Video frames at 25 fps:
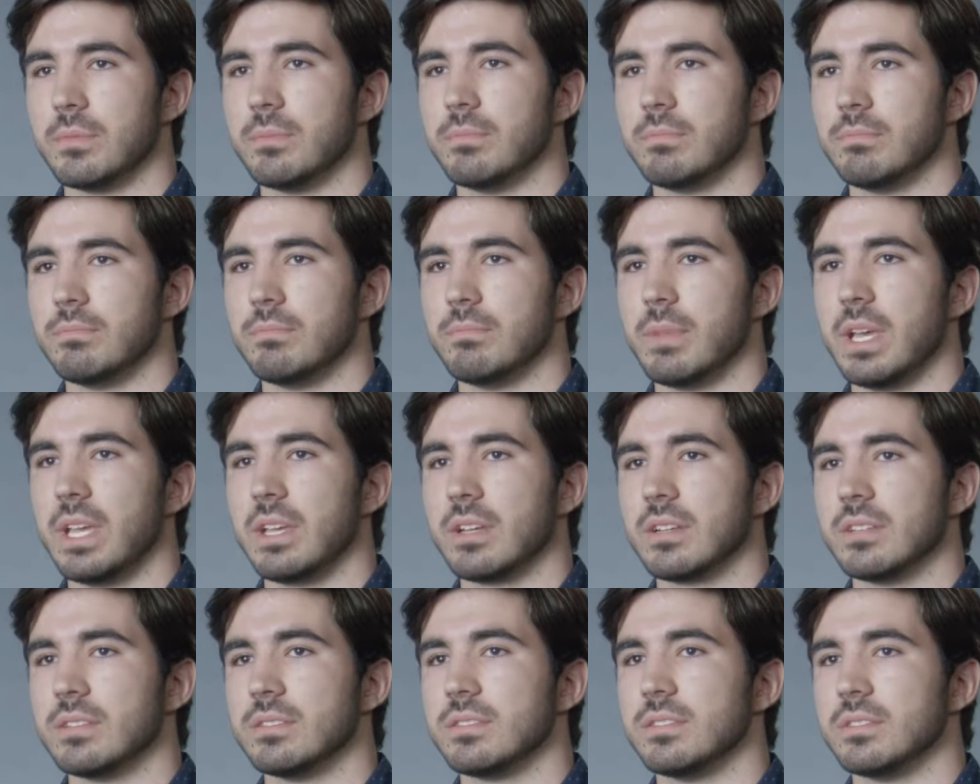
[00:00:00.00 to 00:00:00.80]
of the
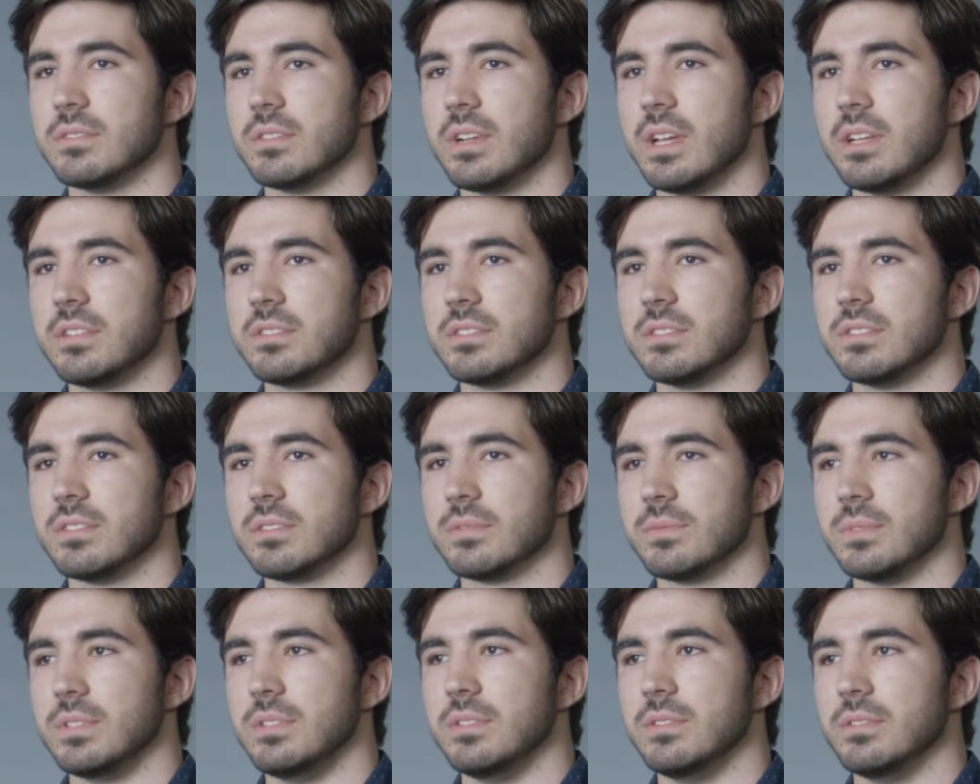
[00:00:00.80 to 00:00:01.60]
main
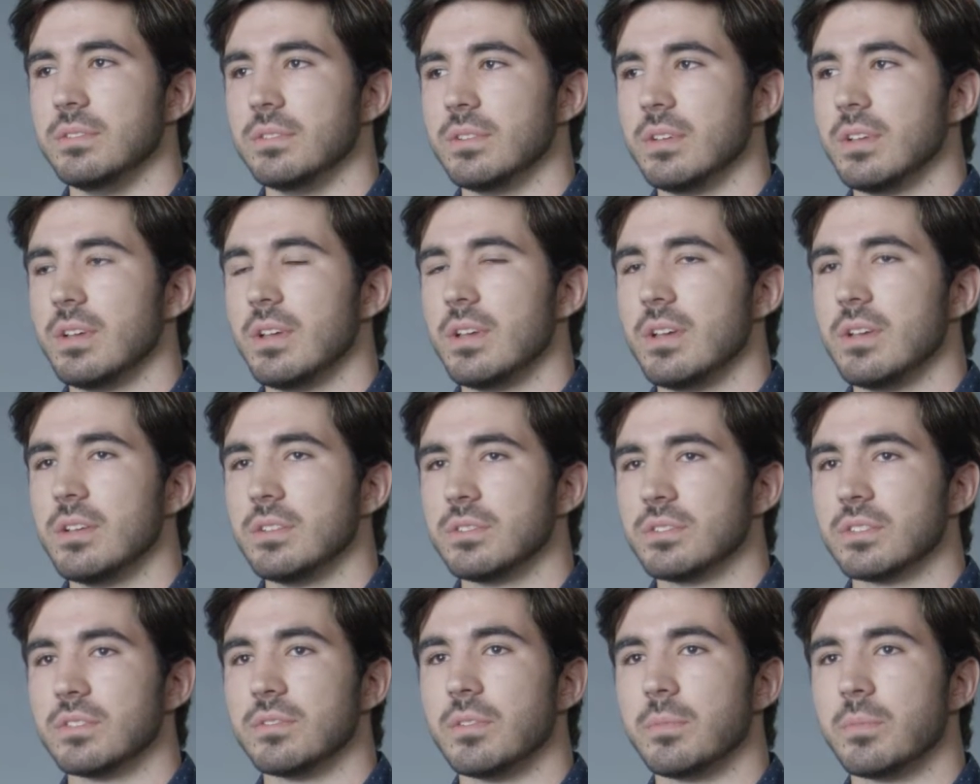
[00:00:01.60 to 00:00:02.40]
considerations when you
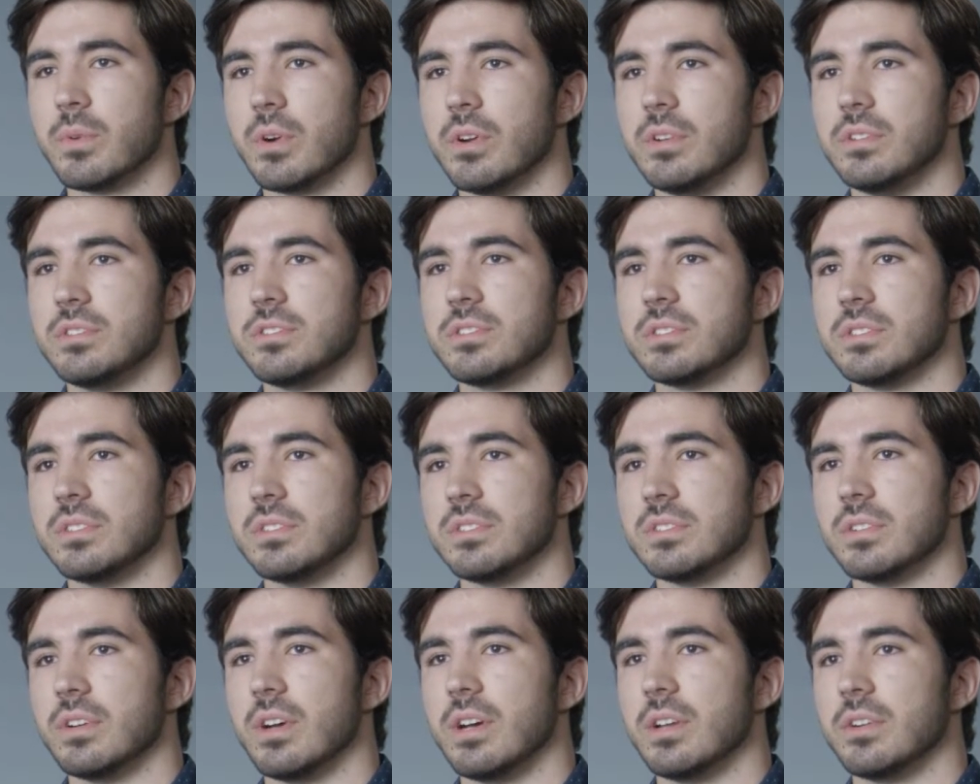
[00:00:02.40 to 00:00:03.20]
sort of approach a
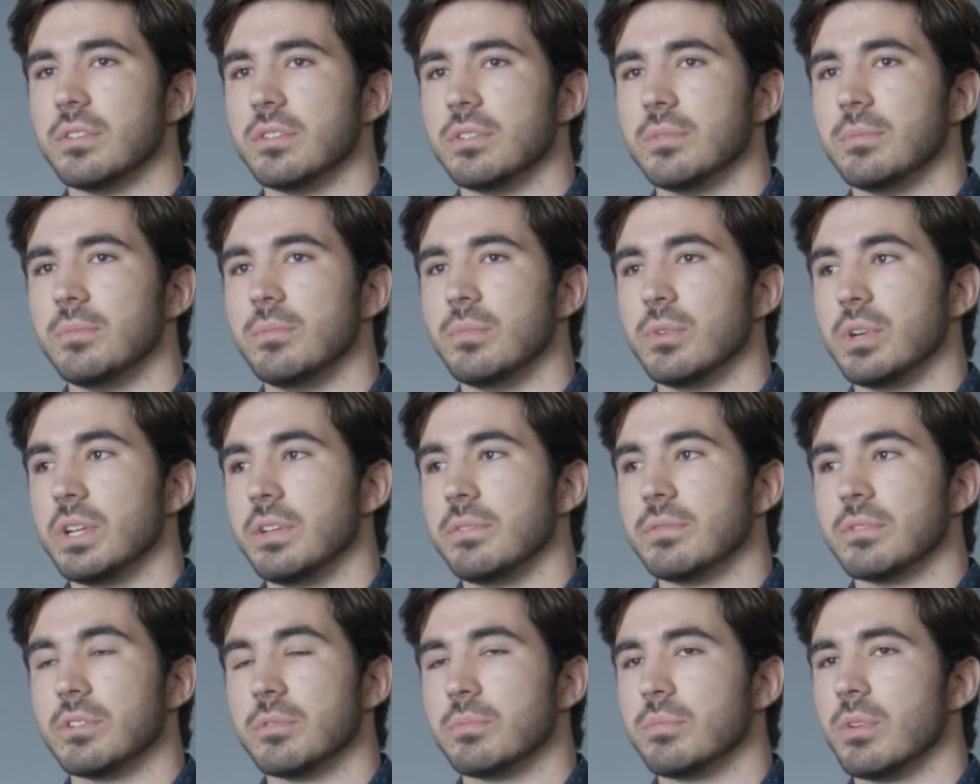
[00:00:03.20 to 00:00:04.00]
design or a
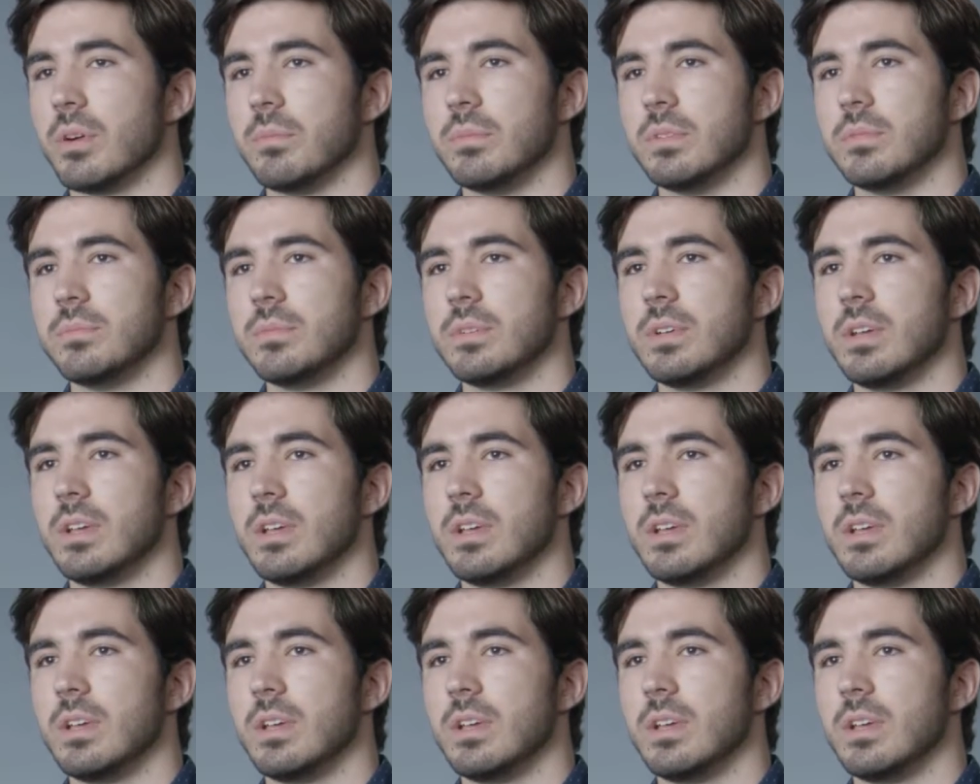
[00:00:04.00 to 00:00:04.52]
brief or a problem,